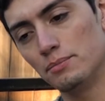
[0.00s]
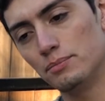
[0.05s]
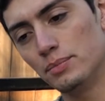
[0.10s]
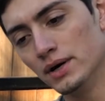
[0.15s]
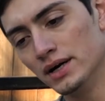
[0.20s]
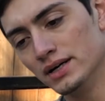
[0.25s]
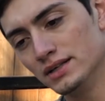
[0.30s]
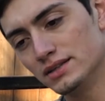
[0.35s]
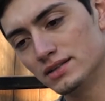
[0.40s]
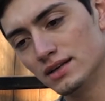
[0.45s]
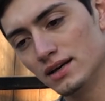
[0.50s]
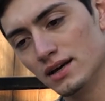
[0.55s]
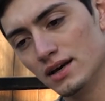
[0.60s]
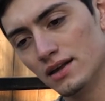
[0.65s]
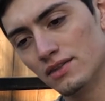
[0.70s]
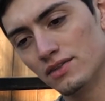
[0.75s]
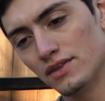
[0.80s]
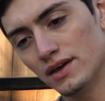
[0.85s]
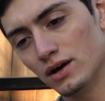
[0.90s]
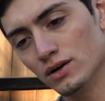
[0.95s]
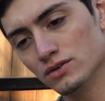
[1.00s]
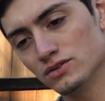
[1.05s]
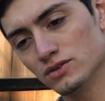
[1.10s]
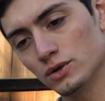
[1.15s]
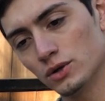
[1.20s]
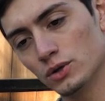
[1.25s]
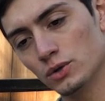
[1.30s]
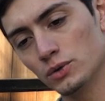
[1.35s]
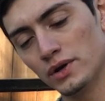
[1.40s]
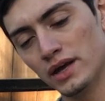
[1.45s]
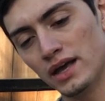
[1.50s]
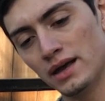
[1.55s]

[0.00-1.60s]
but they also include an